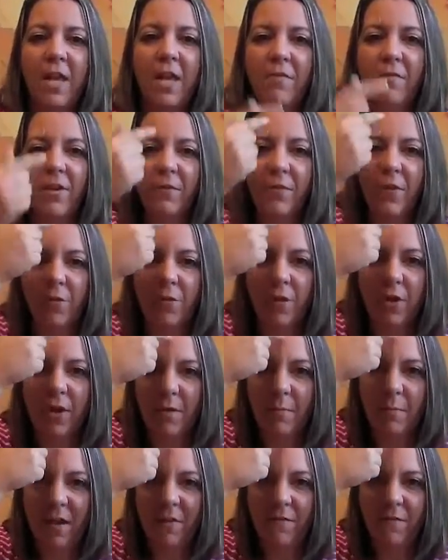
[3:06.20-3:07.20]
Even if you
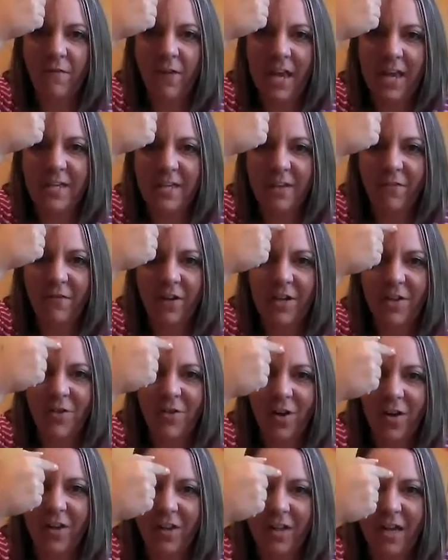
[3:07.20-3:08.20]
look at my face, if I
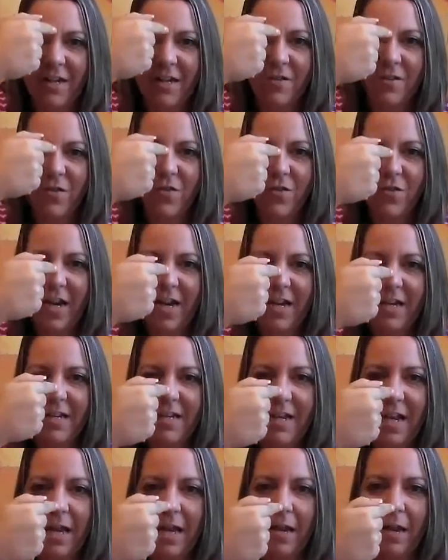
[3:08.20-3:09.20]
draw a line
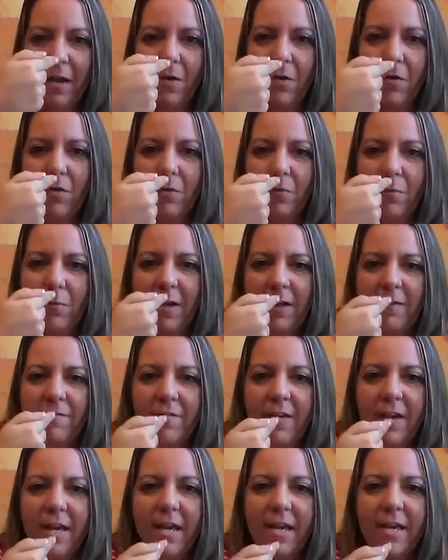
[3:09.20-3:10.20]
straight down my
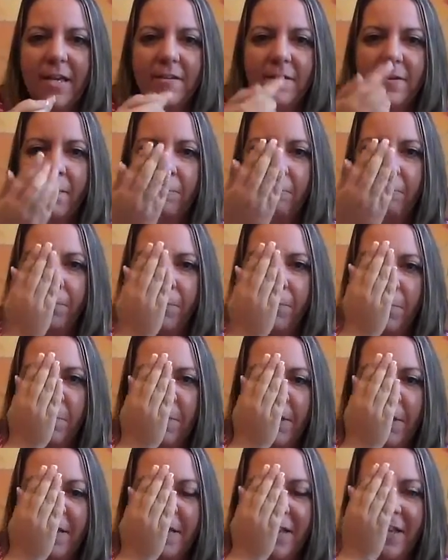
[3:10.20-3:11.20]
face,
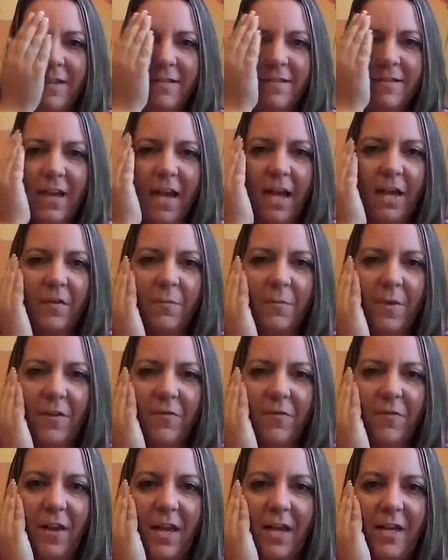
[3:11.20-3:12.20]
this side of
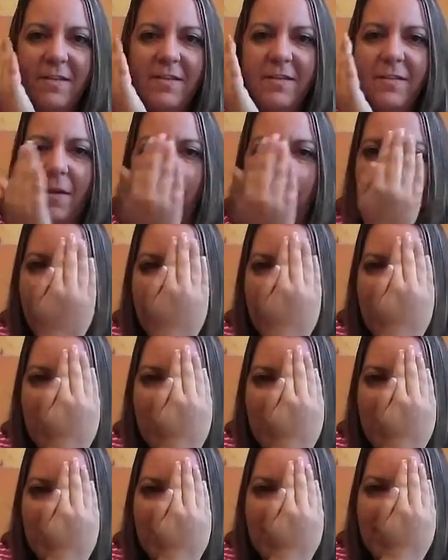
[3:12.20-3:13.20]
my face
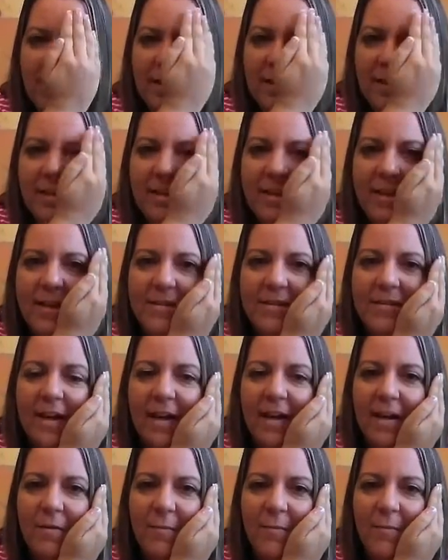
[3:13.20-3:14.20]
matches this
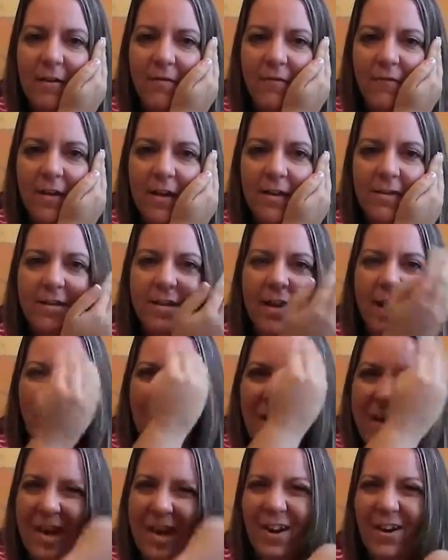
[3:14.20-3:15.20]
side of my face.
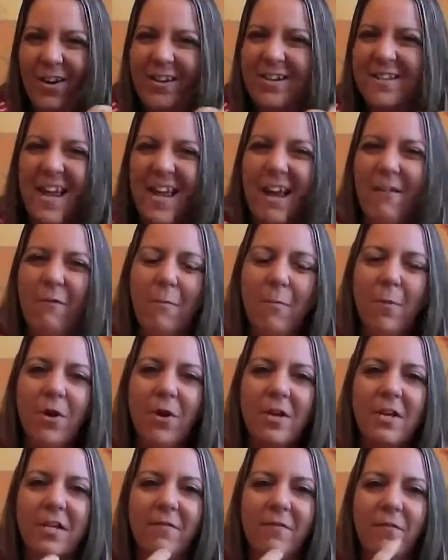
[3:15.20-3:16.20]
Not my hair because I have it
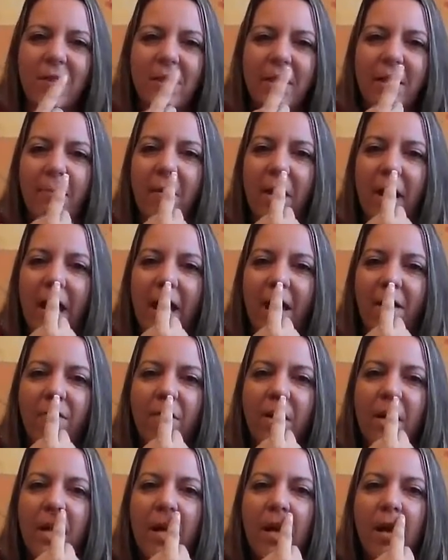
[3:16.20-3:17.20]
parted differently, but I
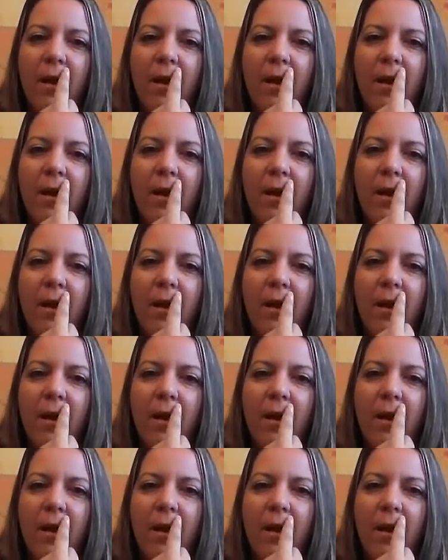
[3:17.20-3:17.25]
have